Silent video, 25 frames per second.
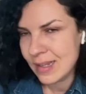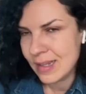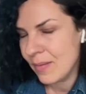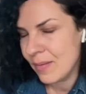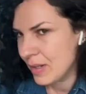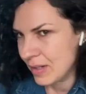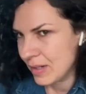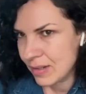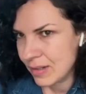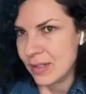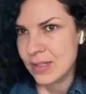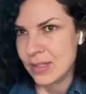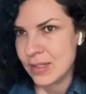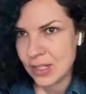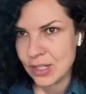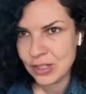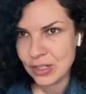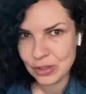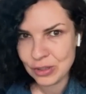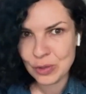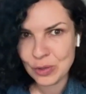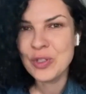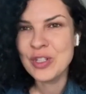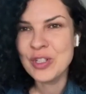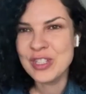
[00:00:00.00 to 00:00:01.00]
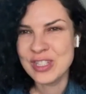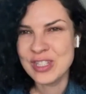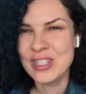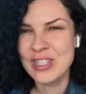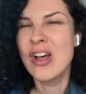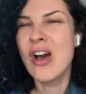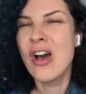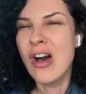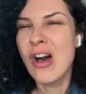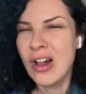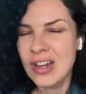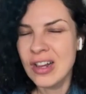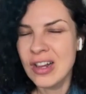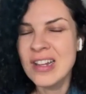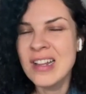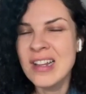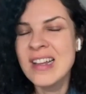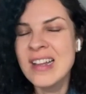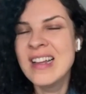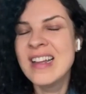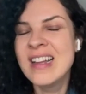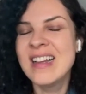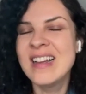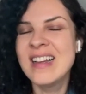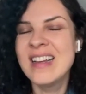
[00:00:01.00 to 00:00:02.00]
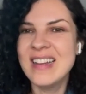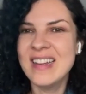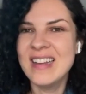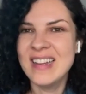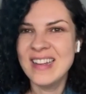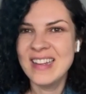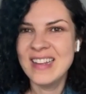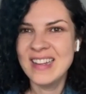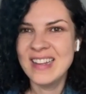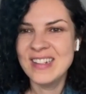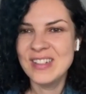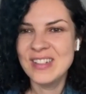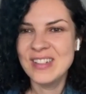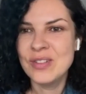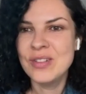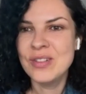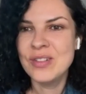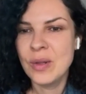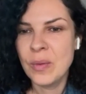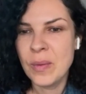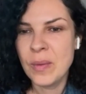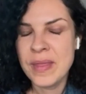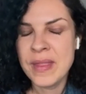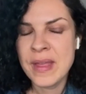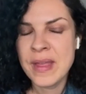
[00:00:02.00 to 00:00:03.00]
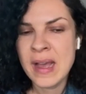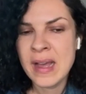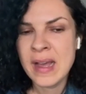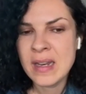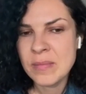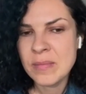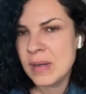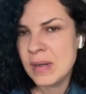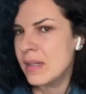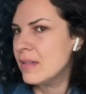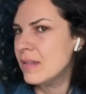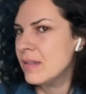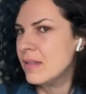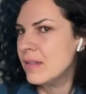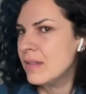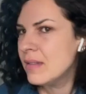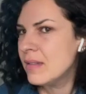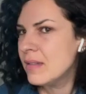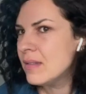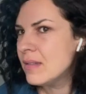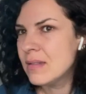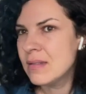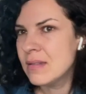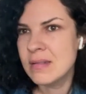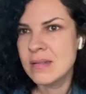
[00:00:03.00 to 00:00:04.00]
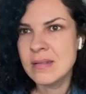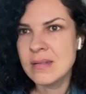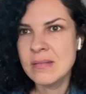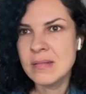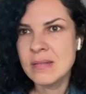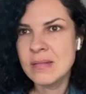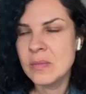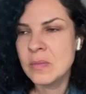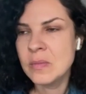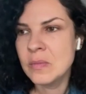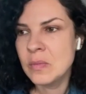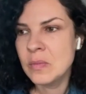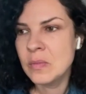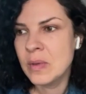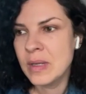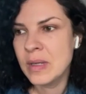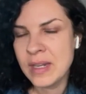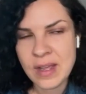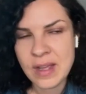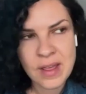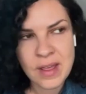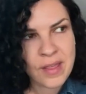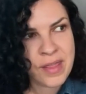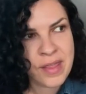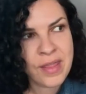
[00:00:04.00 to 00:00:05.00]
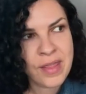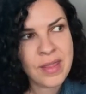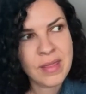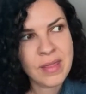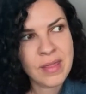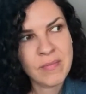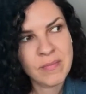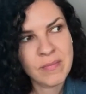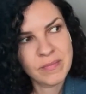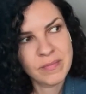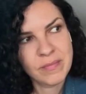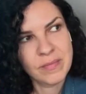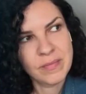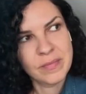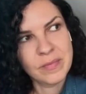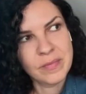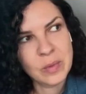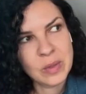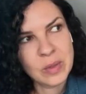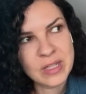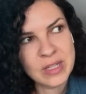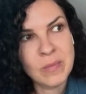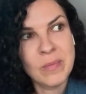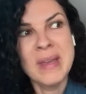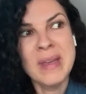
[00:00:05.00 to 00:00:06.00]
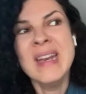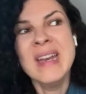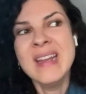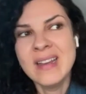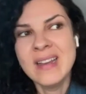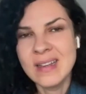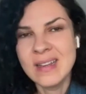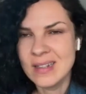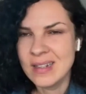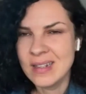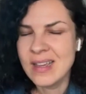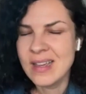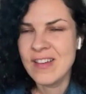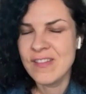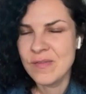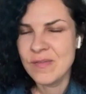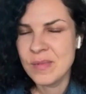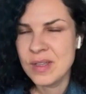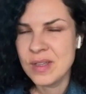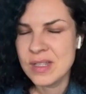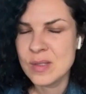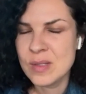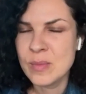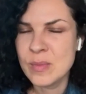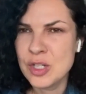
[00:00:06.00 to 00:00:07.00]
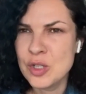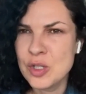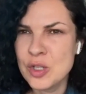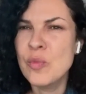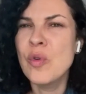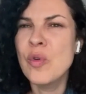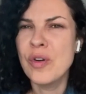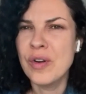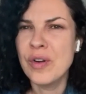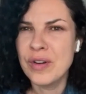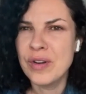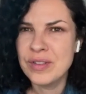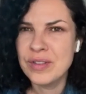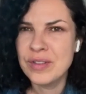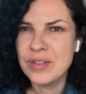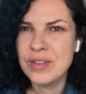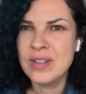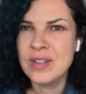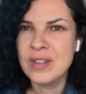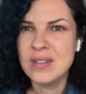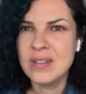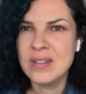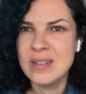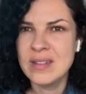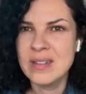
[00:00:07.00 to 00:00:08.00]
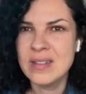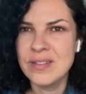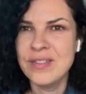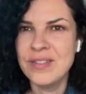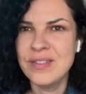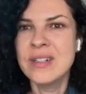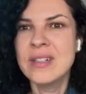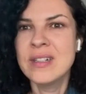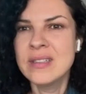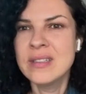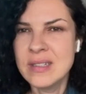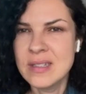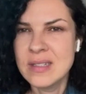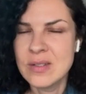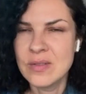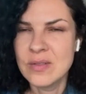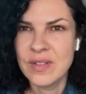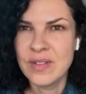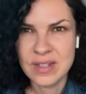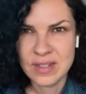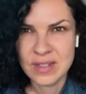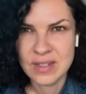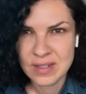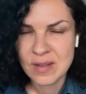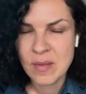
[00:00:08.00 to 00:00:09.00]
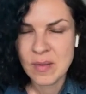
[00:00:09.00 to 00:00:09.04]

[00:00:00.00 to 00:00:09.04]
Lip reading: I mean, it took its toll to deal with that. But what the meaning it gave me is much more than the difficulties of it.